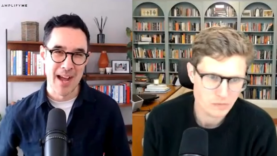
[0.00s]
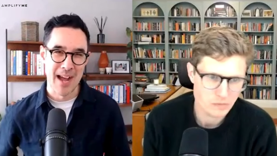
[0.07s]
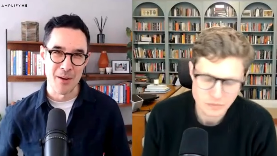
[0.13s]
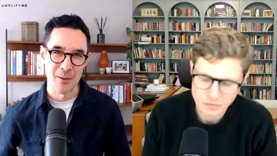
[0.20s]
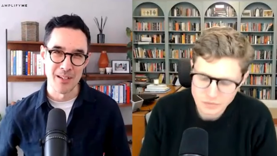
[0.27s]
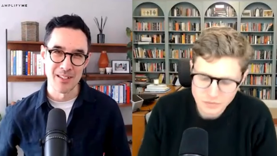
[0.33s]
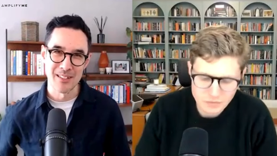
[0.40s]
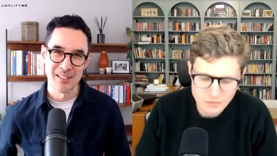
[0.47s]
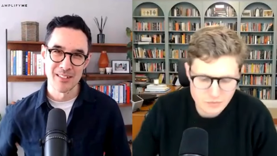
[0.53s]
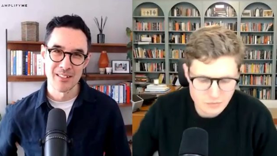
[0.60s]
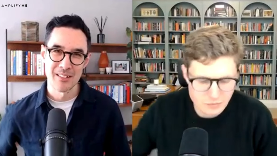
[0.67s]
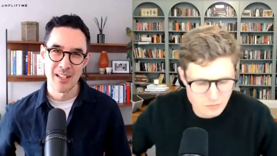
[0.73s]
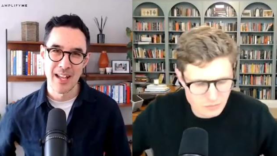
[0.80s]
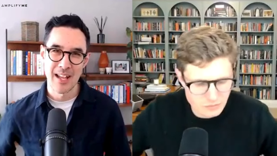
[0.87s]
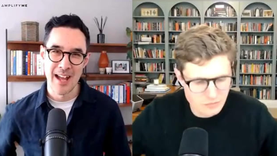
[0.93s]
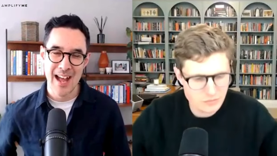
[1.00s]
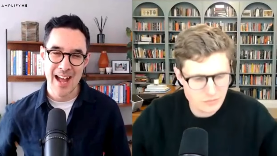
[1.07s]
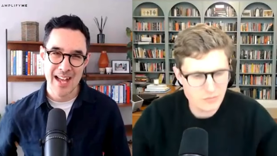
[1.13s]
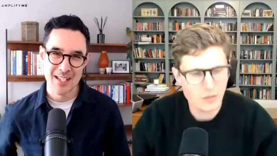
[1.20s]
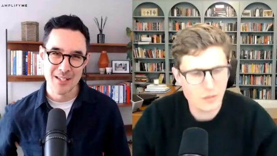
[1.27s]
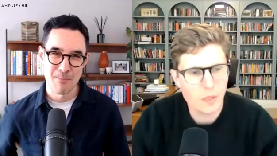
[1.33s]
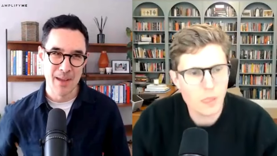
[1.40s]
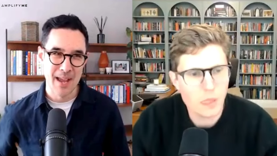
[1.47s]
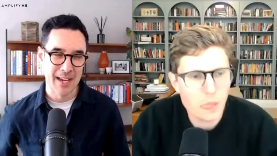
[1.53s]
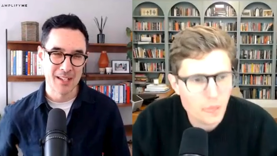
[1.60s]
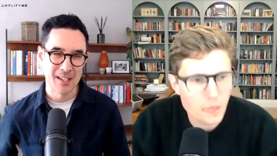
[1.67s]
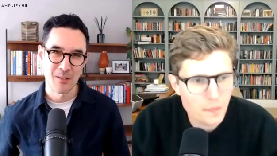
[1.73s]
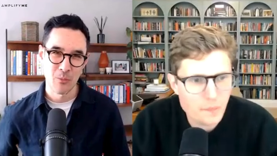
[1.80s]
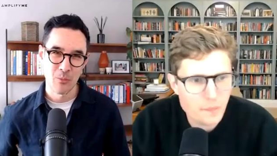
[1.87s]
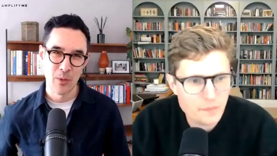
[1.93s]
Speaker 1: power uh,
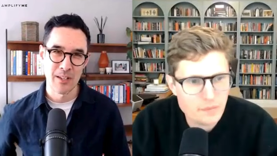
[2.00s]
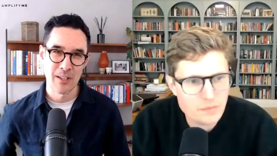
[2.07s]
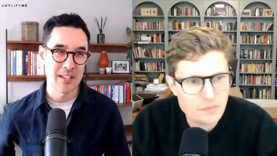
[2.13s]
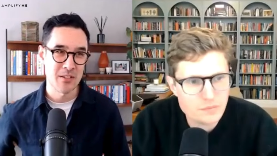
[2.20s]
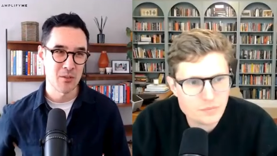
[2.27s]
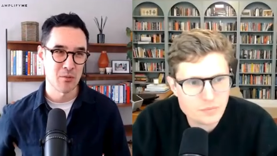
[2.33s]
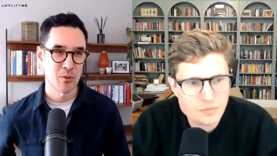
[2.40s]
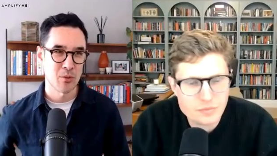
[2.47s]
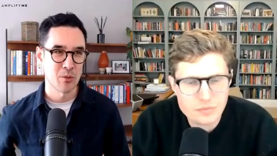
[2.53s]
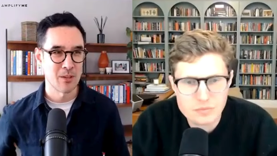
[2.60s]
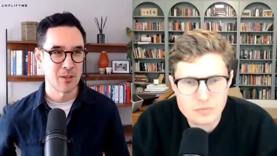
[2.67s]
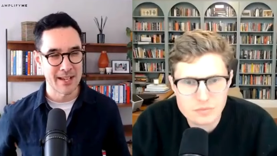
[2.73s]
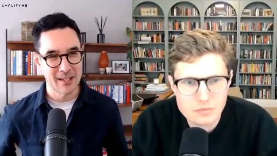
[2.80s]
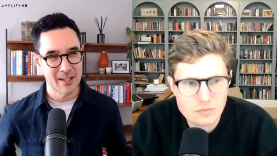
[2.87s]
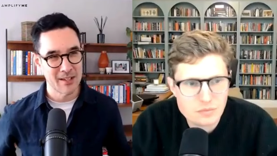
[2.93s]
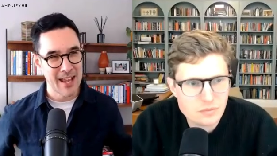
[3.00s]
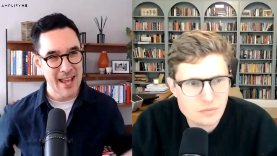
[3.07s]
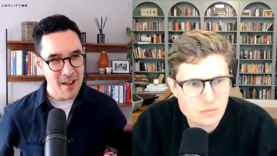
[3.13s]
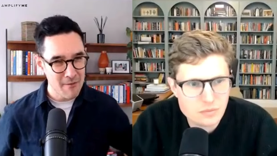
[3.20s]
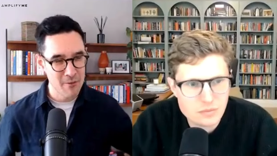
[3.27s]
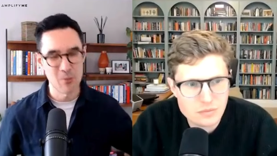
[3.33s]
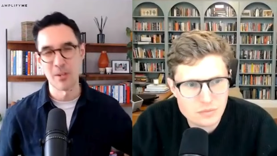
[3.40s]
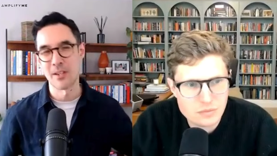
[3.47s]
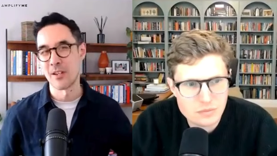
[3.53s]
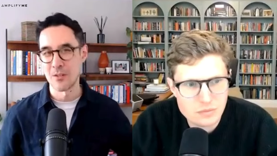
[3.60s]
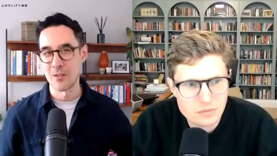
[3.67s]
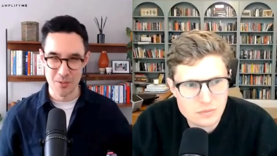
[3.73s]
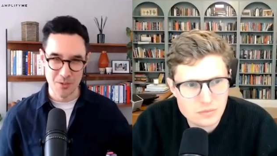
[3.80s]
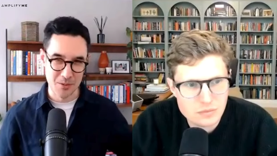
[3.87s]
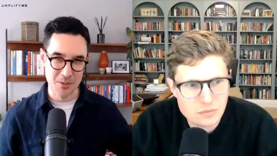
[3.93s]
aspect when these are all like, you know, everyone
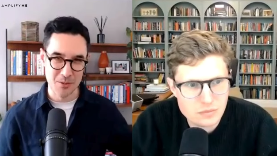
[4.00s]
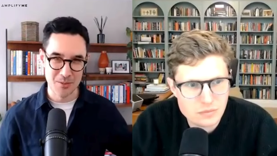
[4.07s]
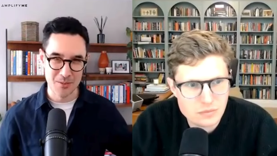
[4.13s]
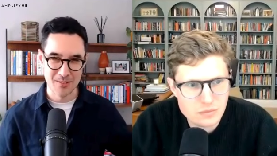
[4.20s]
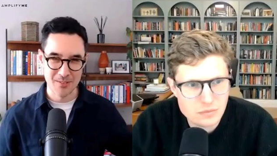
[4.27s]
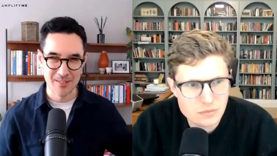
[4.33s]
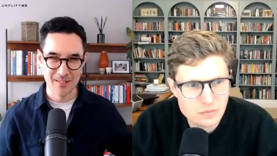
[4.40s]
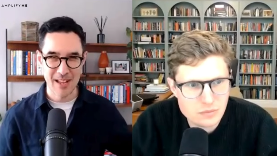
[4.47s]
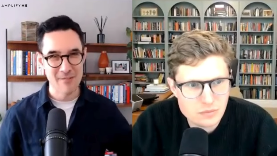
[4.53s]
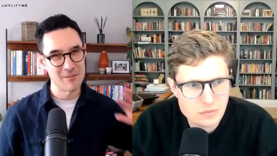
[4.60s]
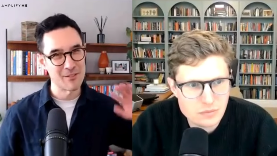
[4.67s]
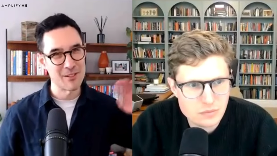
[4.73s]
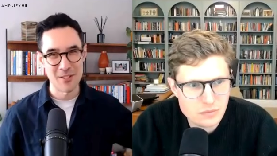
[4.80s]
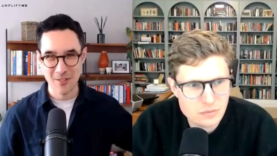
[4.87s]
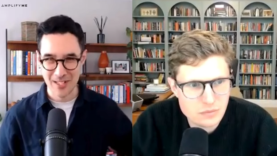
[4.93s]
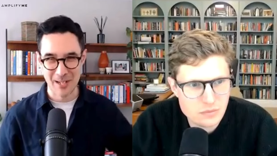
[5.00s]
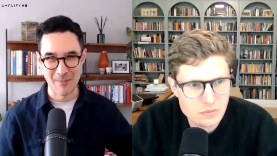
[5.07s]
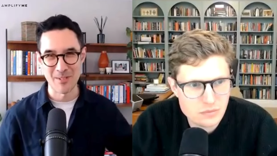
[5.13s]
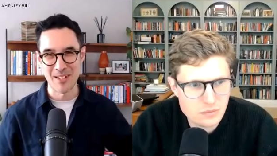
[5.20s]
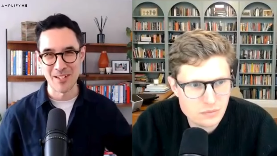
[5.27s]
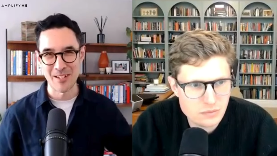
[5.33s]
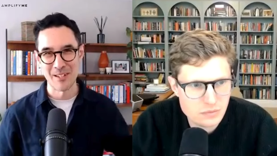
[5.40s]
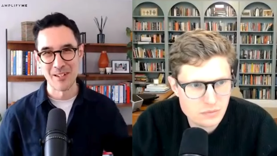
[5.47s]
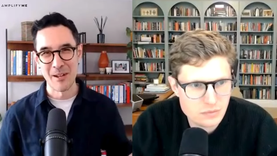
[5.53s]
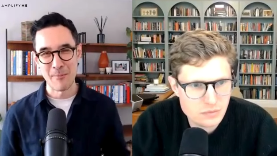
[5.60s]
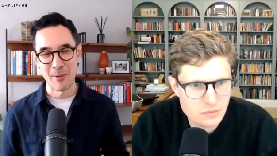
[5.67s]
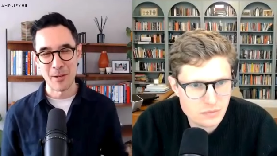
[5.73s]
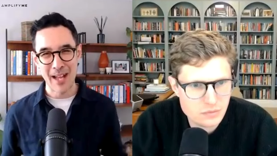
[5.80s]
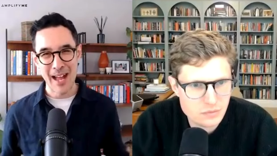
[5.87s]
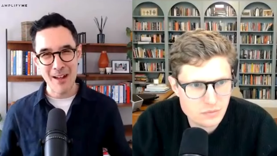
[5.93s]
knows Google, everyone knows Samsung,
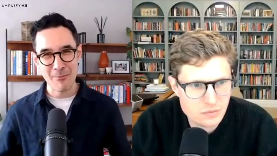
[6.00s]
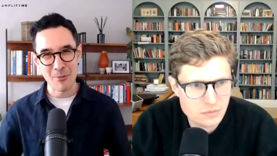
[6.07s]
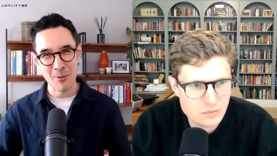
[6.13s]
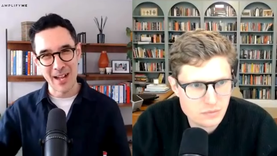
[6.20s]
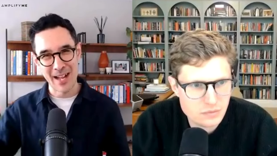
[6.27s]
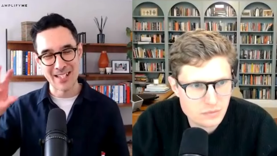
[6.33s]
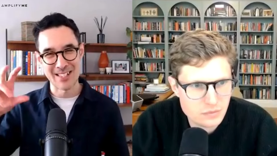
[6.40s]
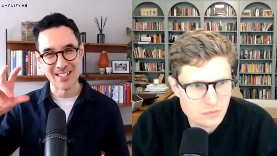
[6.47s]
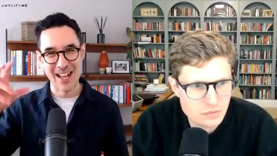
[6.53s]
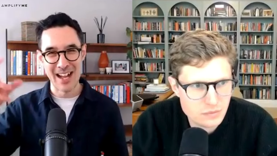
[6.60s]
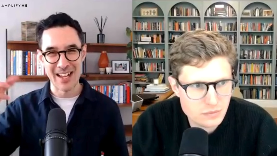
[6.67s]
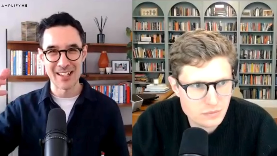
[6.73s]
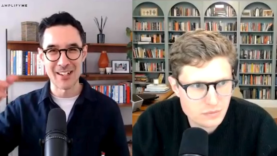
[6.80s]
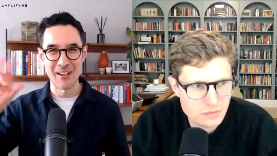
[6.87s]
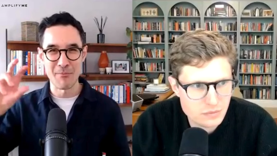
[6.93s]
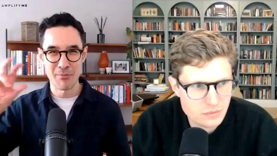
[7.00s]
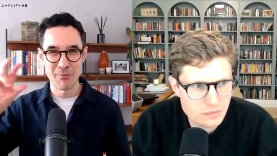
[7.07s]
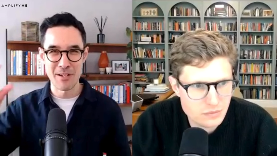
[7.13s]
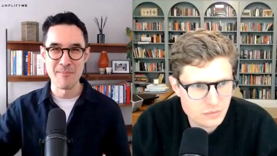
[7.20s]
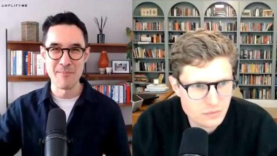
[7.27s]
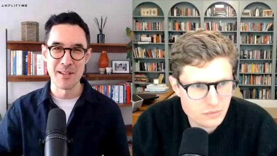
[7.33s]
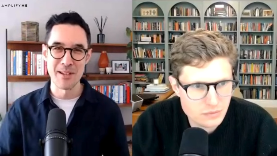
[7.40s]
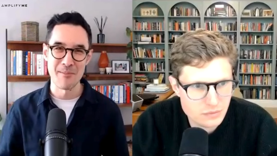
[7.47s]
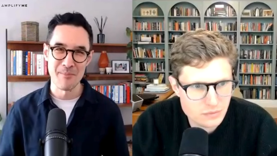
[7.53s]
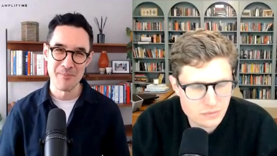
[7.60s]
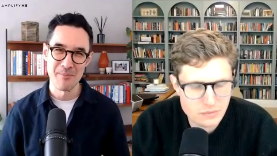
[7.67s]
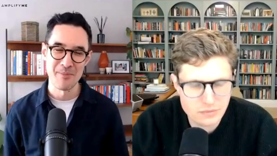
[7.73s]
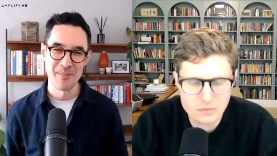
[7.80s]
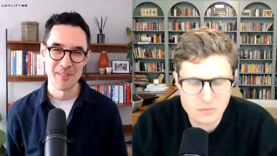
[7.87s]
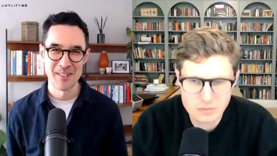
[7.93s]
Speaker 2: but Apple has that kind of premium.
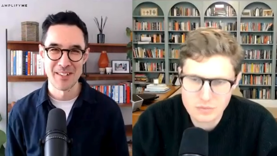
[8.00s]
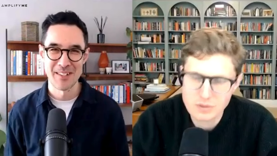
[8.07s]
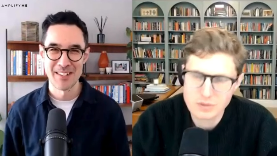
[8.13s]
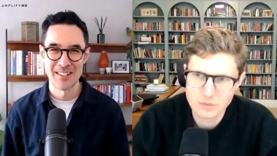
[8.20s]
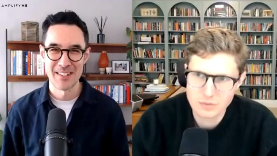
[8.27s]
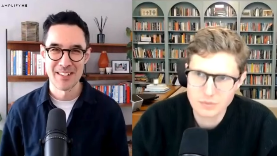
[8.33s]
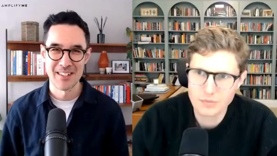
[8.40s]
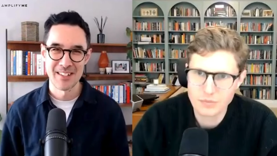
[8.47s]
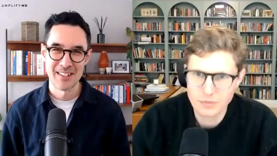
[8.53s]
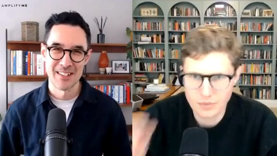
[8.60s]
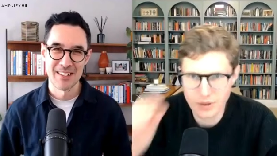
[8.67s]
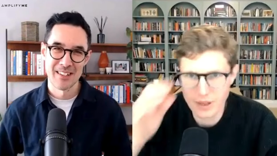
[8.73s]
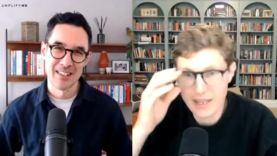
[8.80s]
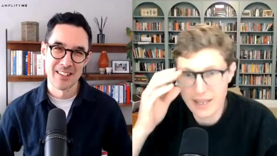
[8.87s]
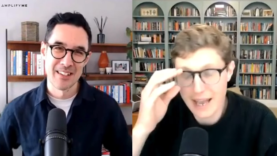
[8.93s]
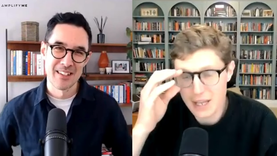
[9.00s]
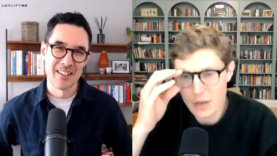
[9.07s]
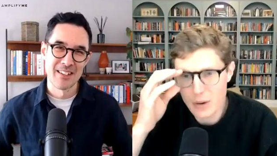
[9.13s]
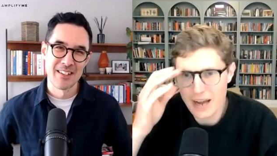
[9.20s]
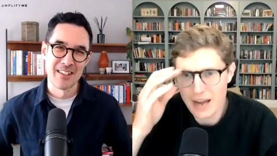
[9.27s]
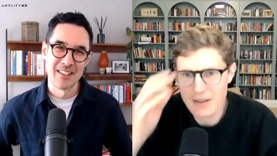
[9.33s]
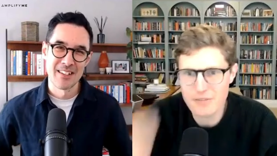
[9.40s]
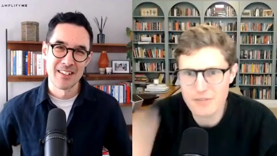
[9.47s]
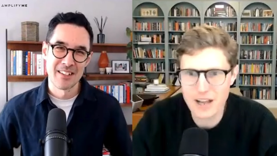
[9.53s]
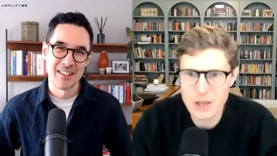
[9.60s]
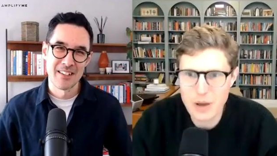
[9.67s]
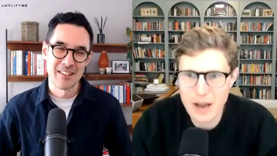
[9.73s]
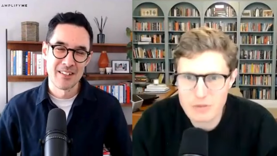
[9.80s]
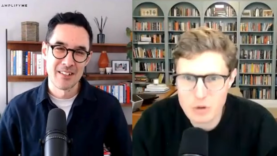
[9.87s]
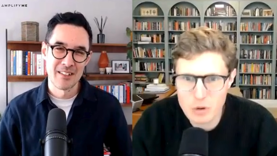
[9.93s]
Yeah, you have
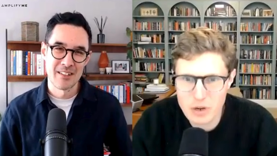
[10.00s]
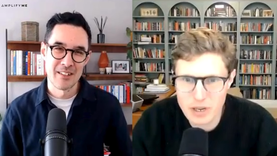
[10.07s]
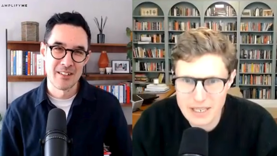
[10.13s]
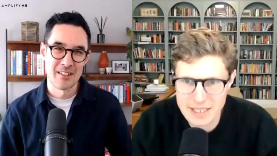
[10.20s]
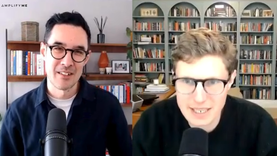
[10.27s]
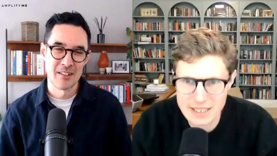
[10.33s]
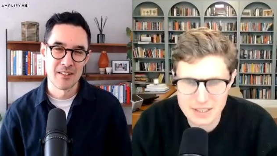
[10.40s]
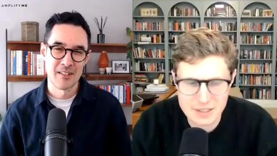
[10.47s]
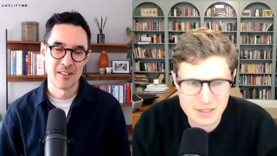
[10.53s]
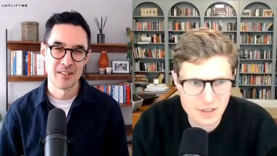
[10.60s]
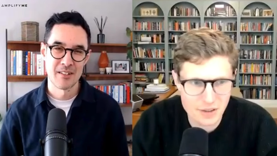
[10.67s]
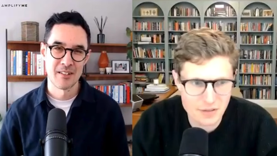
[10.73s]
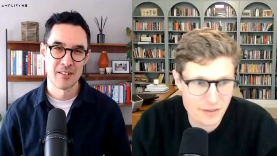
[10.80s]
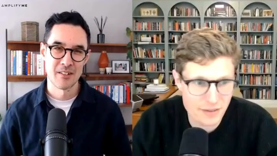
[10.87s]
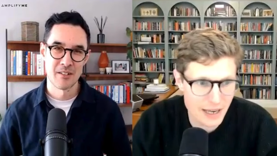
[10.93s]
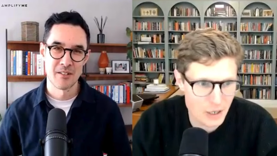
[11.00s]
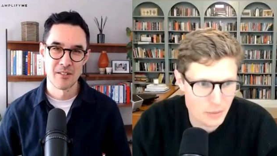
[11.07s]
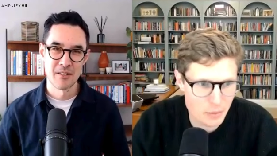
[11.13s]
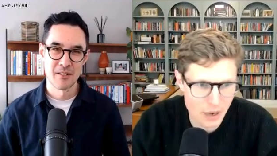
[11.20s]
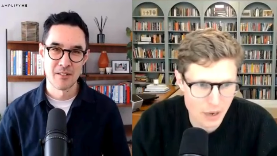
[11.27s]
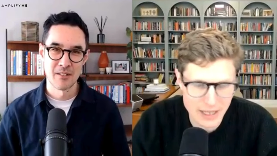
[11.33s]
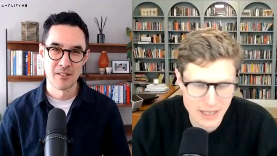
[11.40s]
uh, you have organizations that value